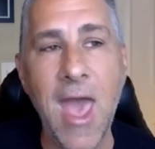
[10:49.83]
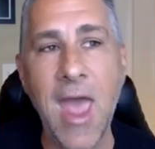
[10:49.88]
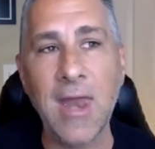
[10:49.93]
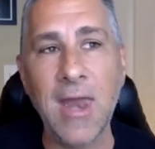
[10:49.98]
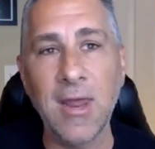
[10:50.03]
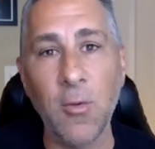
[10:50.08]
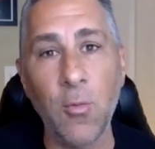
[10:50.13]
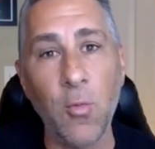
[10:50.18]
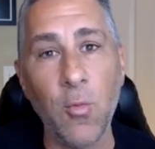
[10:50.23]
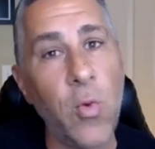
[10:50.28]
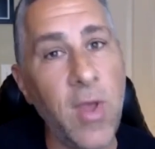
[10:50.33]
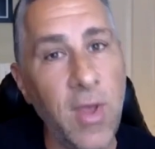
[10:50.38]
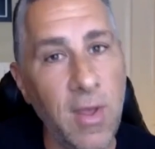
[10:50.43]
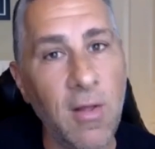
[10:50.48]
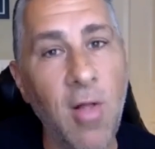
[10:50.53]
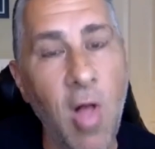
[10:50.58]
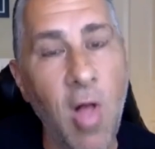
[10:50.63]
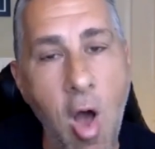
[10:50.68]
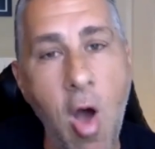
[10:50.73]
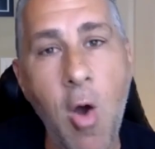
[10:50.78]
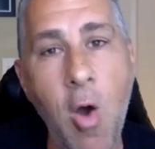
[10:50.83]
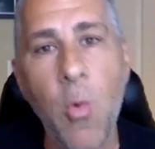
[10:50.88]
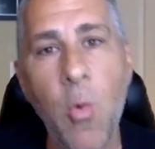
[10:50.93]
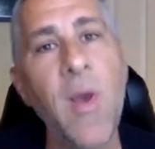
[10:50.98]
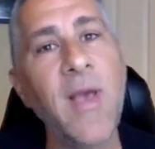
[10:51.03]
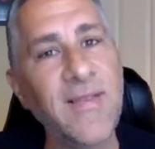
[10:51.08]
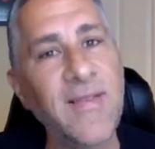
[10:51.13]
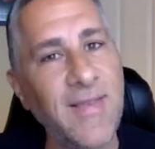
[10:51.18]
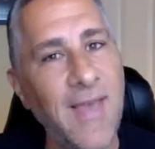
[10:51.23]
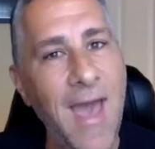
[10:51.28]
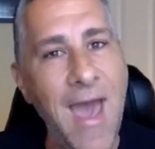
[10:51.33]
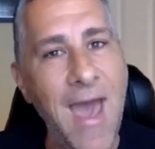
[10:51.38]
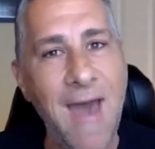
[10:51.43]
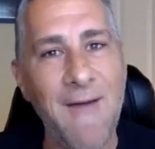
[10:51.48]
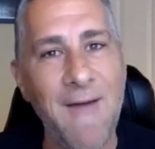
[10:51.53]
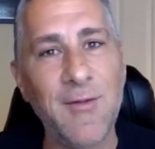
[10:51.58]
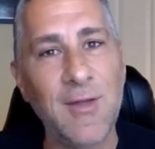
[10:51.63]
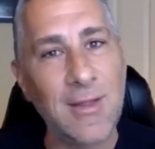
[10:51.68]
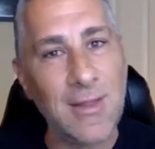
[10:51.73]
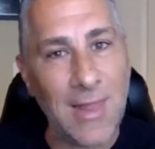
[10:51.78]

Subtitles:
and it will always have the